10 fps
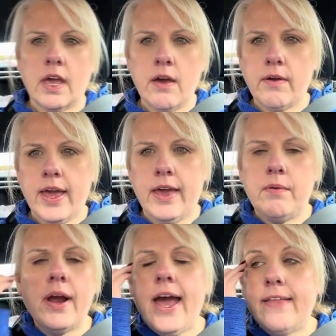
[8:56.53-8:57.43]
Okay,
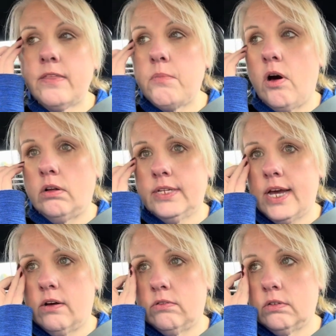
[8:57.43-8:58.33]
we're at the mall
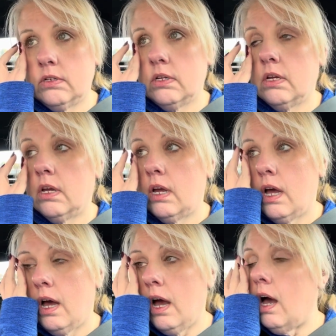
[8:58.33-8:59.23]
now.
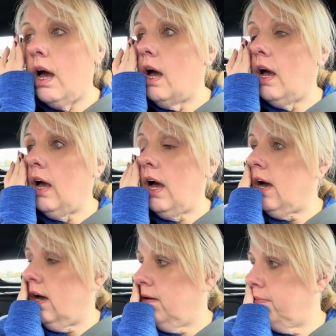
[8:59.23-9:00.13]

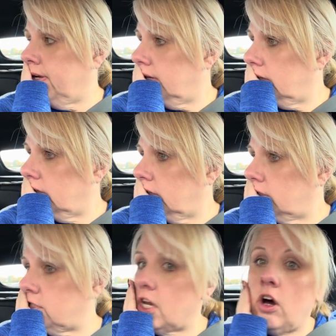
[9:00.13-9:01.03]
Um,
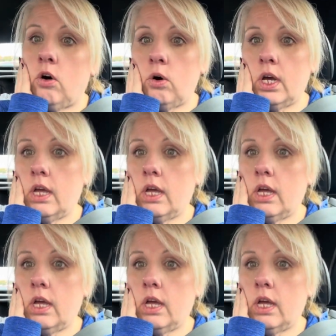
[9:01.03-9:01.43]
so